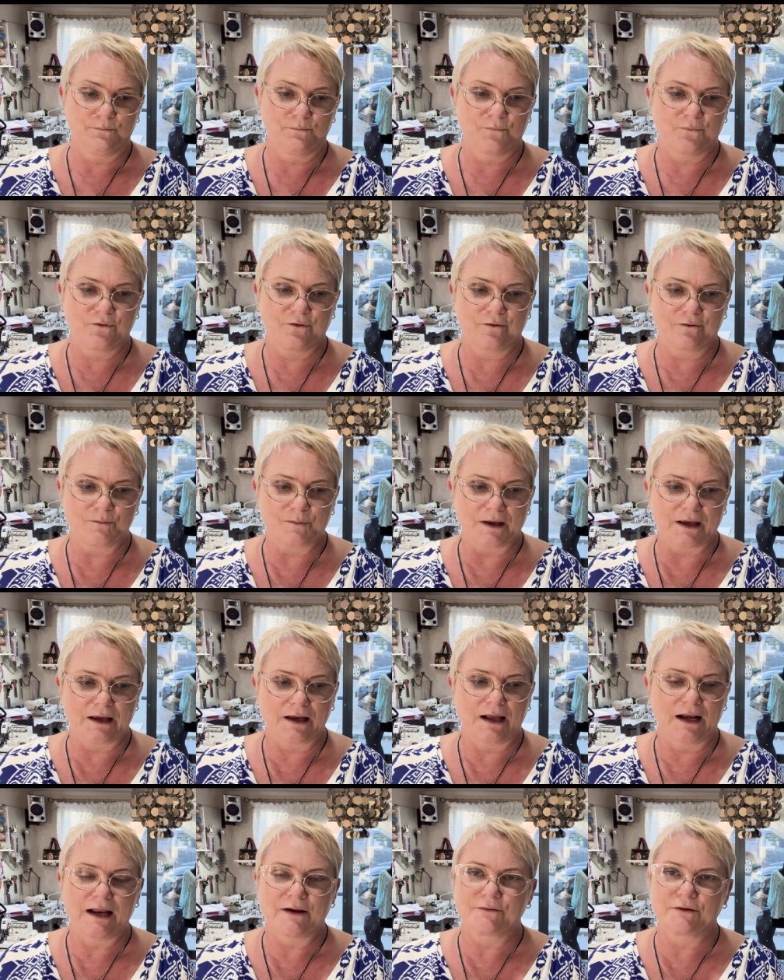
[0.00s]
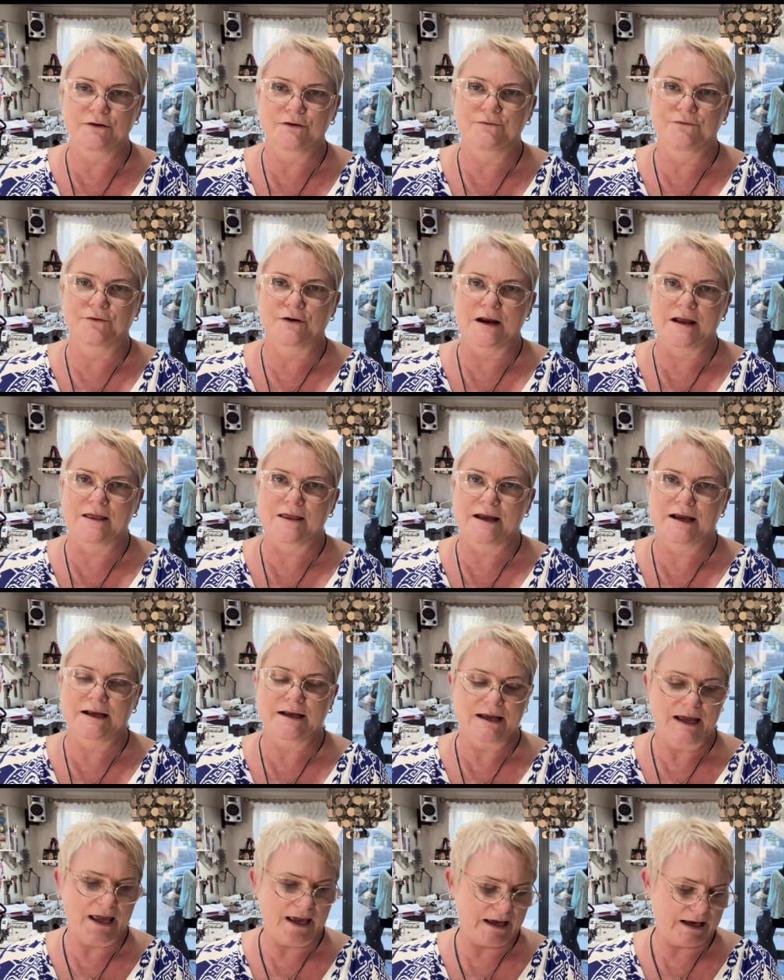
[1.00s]
Excuse me. I love a good free
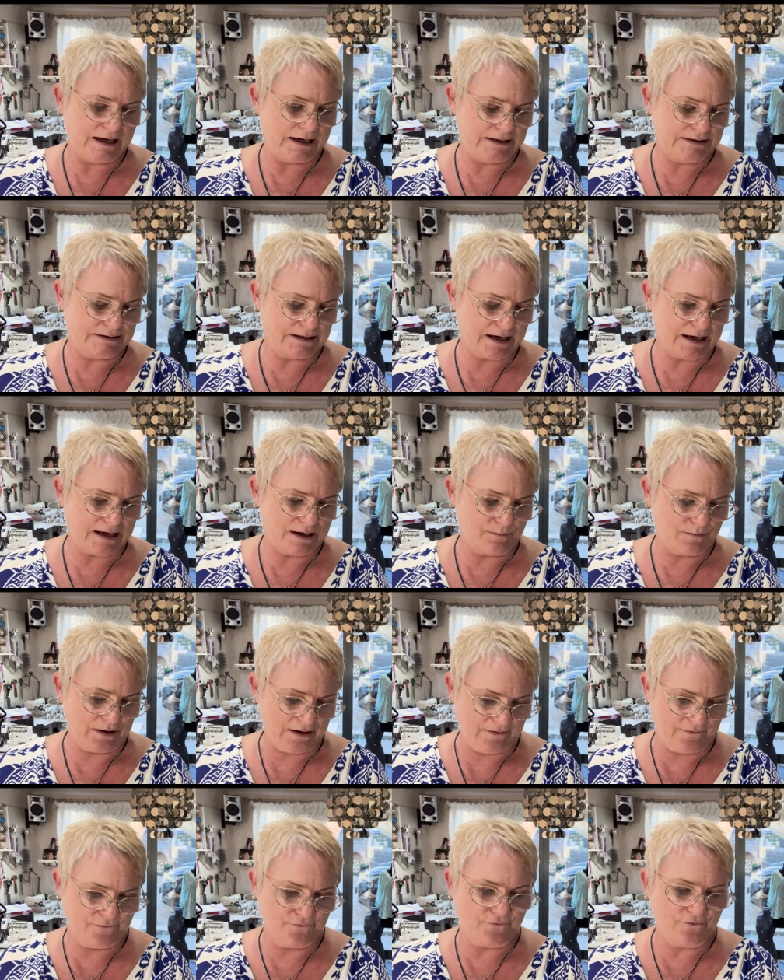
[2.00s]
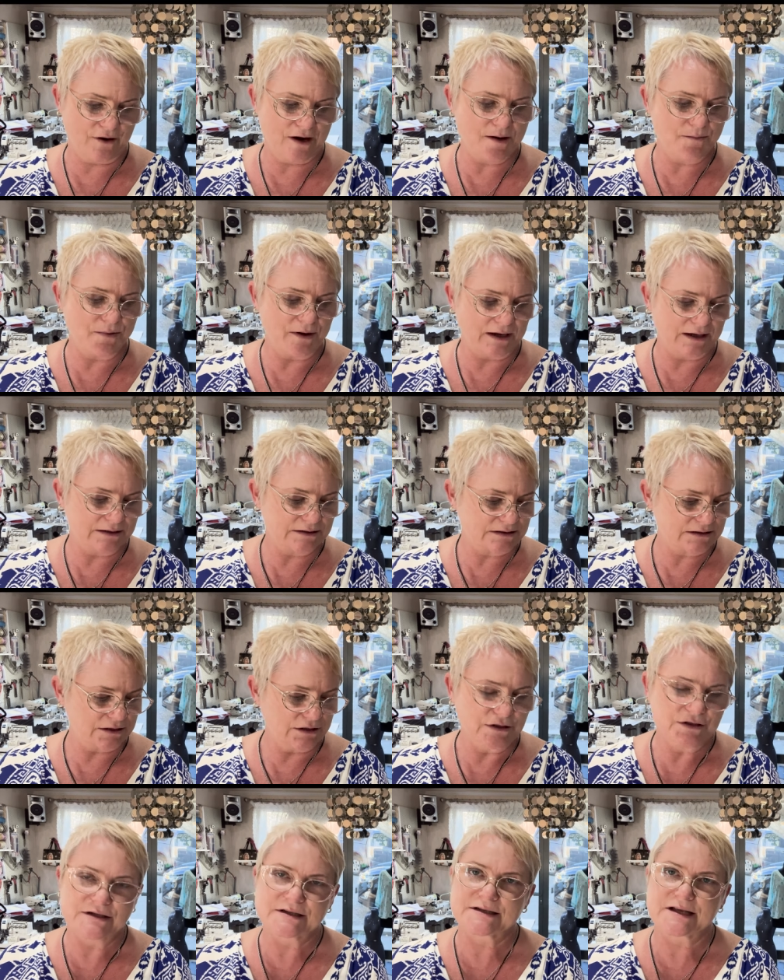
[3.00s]
thing. And it's free, but
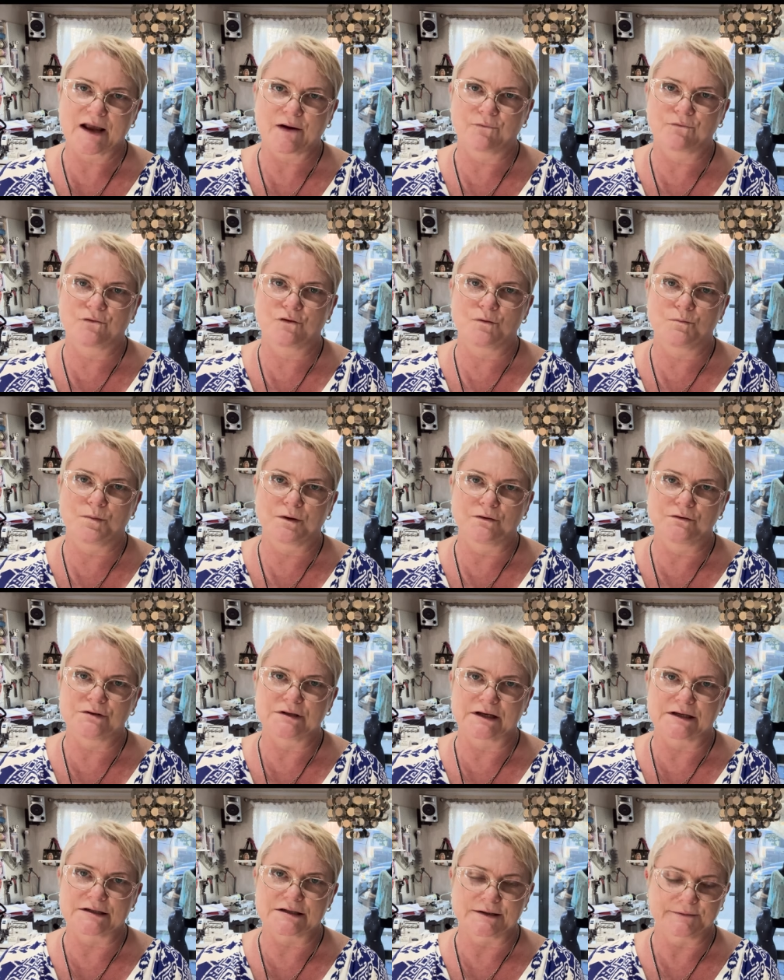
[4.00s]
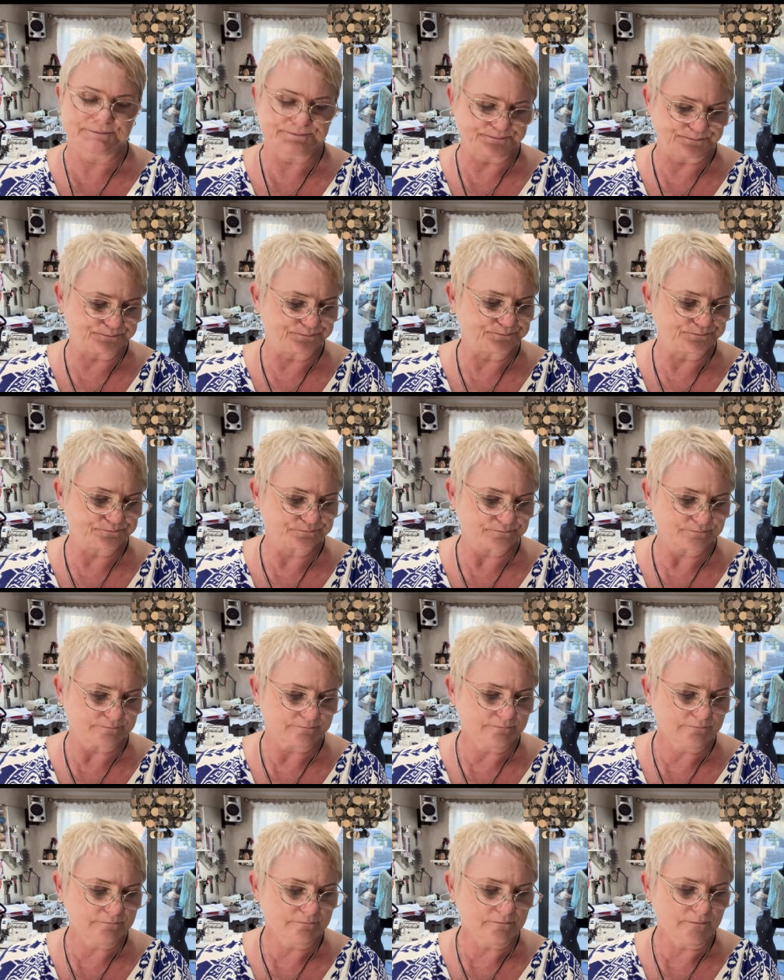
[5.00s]
you just have to build it.
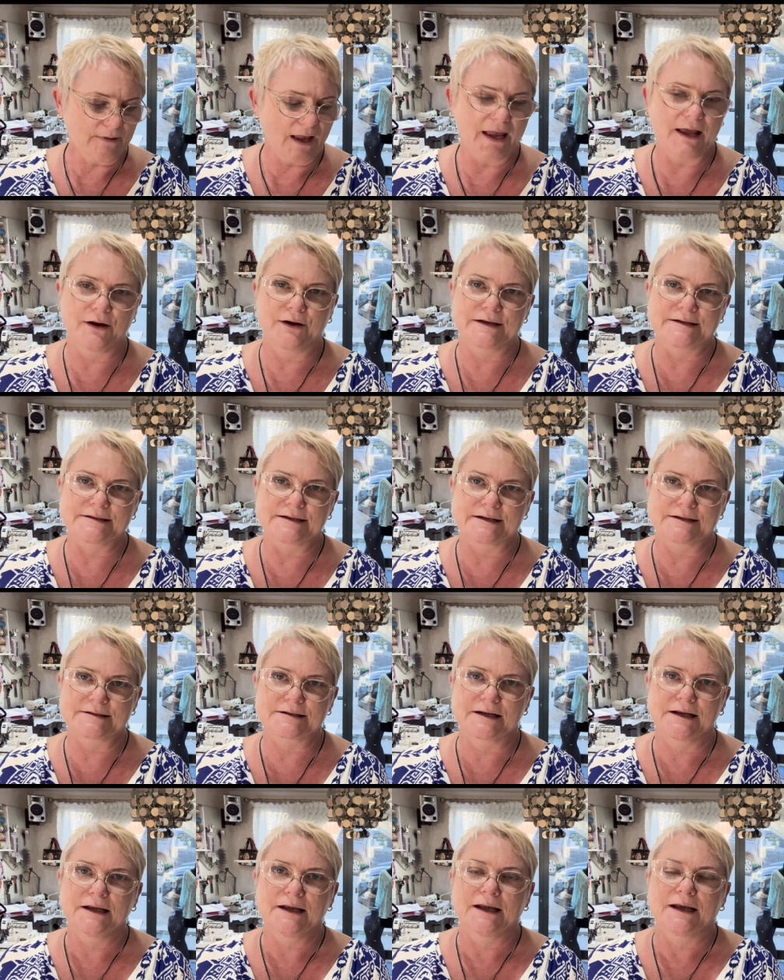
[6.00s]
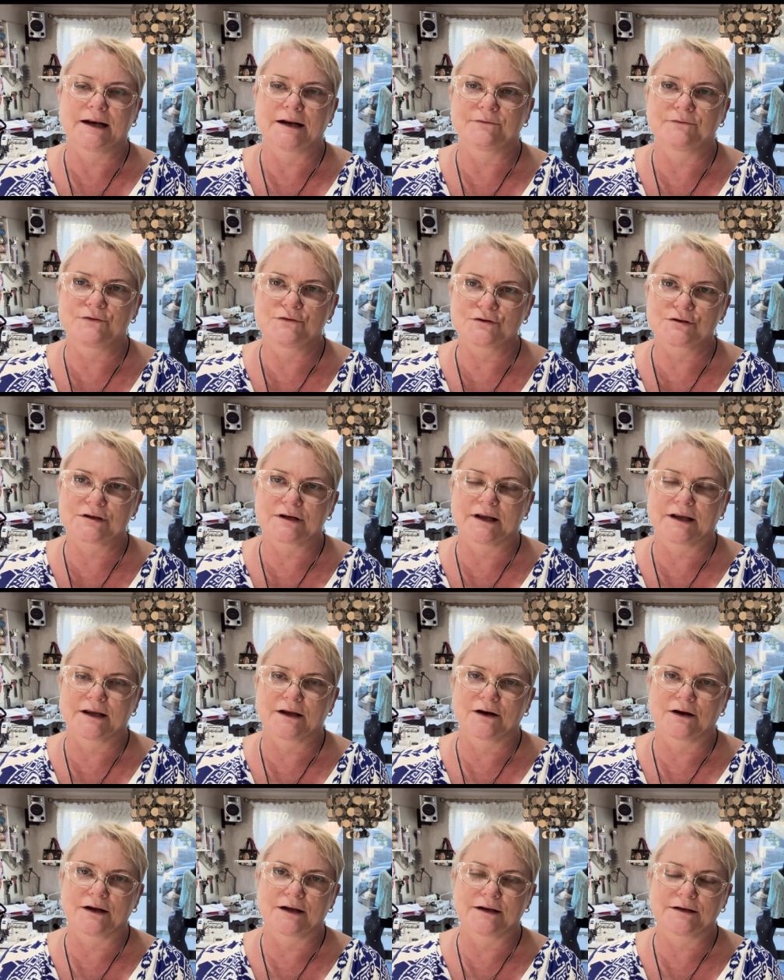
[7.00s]
And I did. And
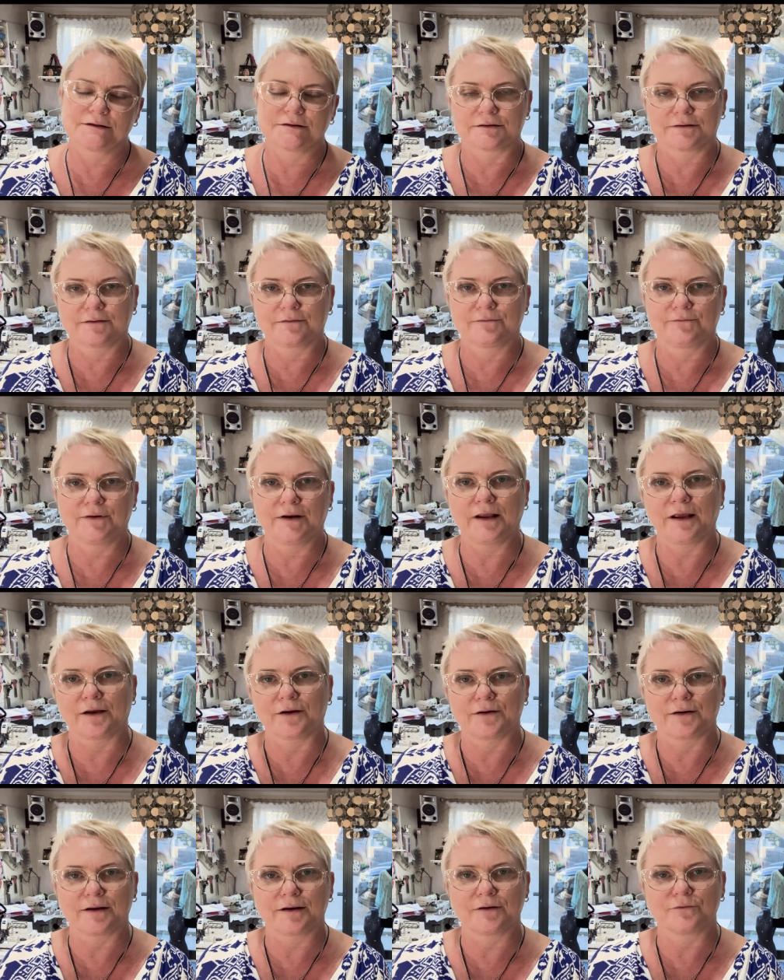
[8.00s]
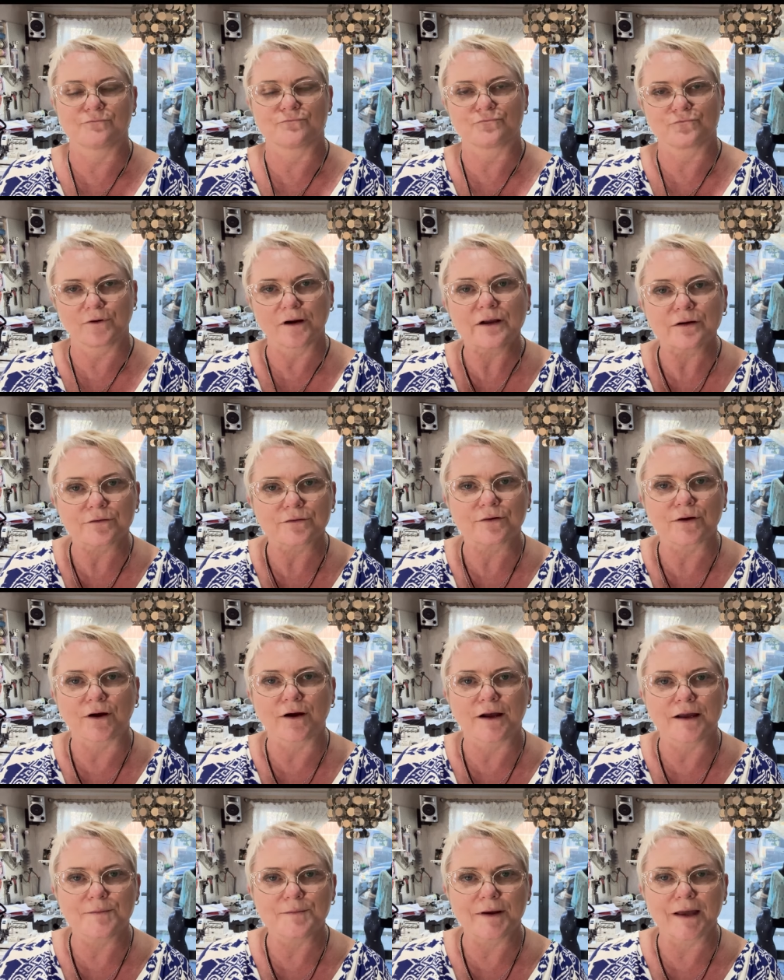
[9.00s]
unfortunately, I videoed it in real
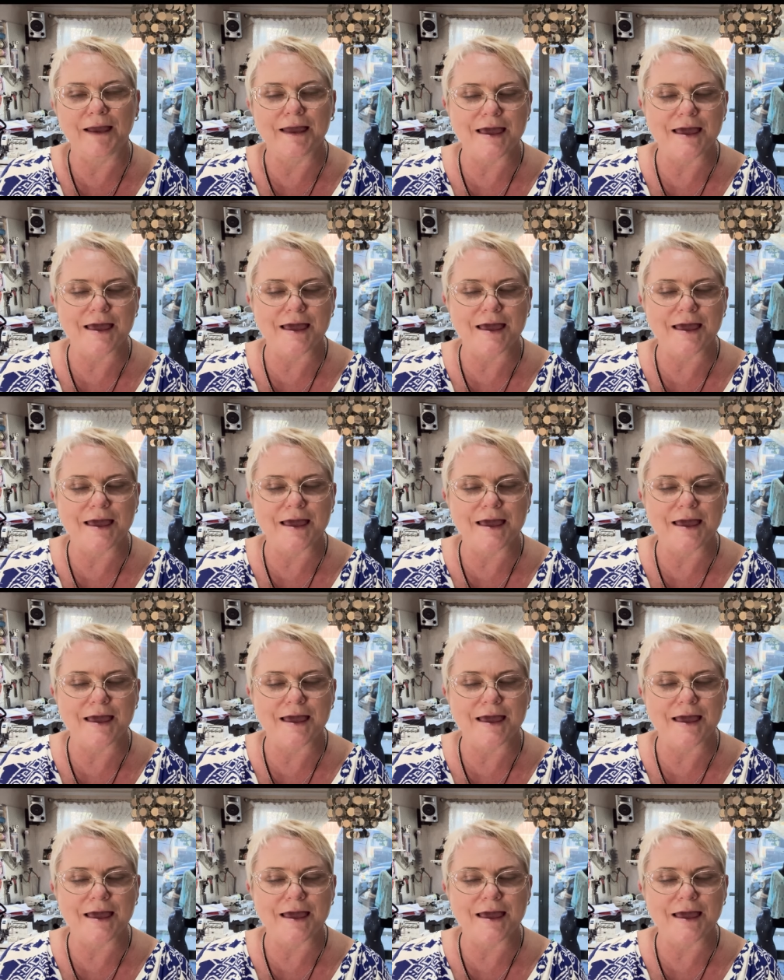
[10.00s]
time.